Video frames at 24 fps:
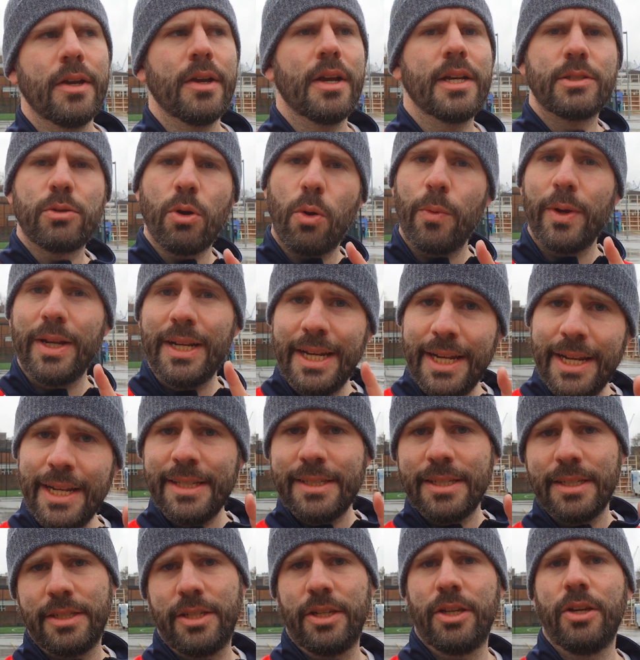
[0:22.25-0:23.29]
So, what we need
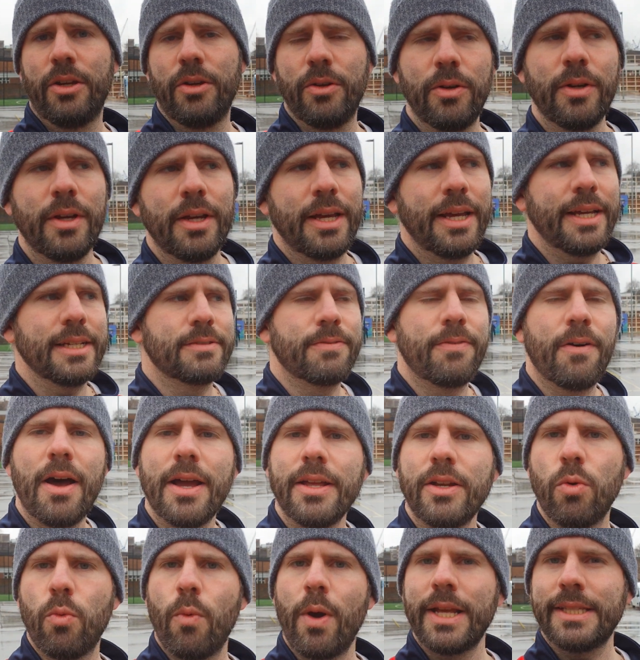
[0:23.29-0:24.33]
to do is
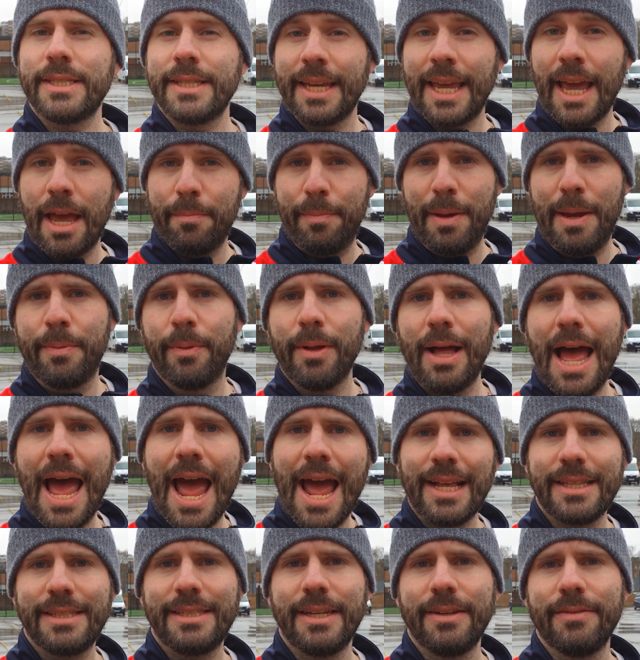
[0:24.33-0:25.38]
find a way to get people
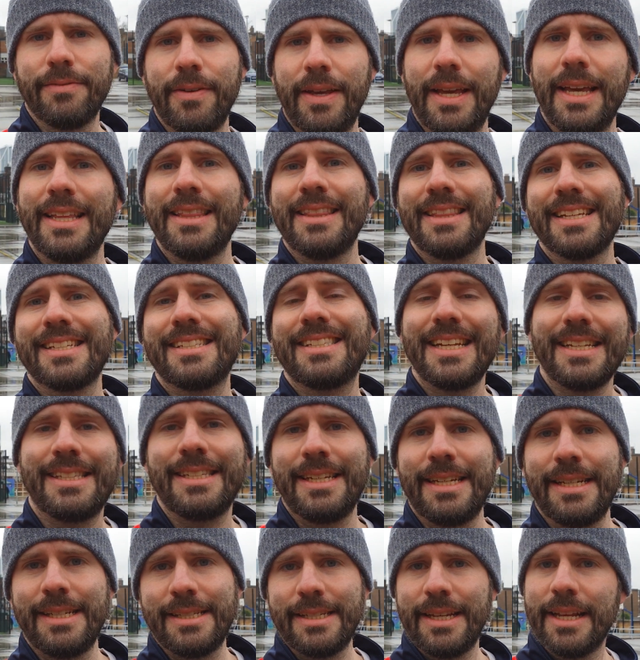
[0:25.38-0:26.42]
active in the
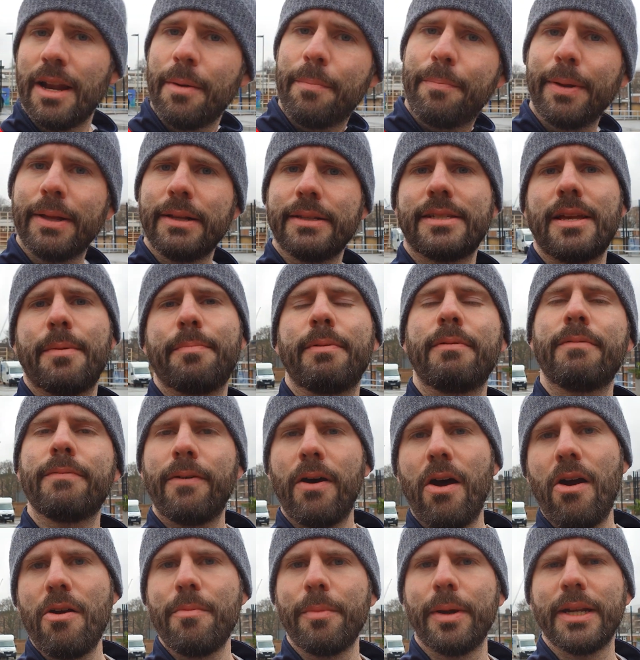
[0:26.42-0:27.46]
cities in a built up
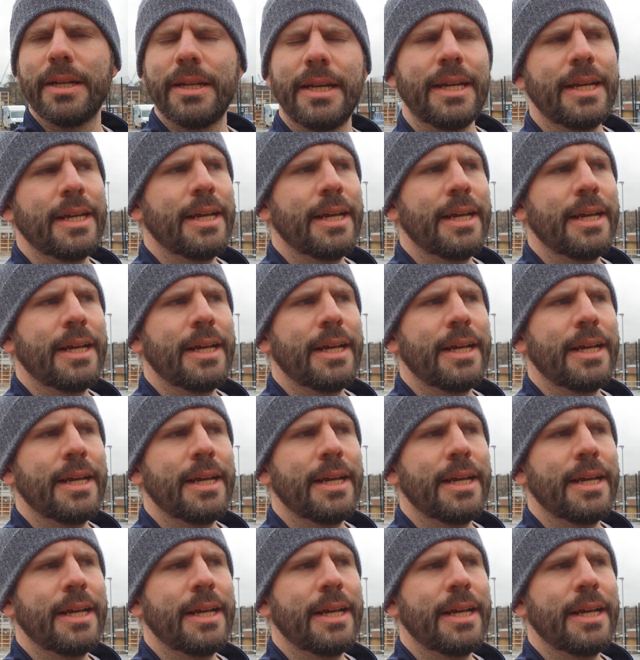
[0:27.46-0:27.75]
environment,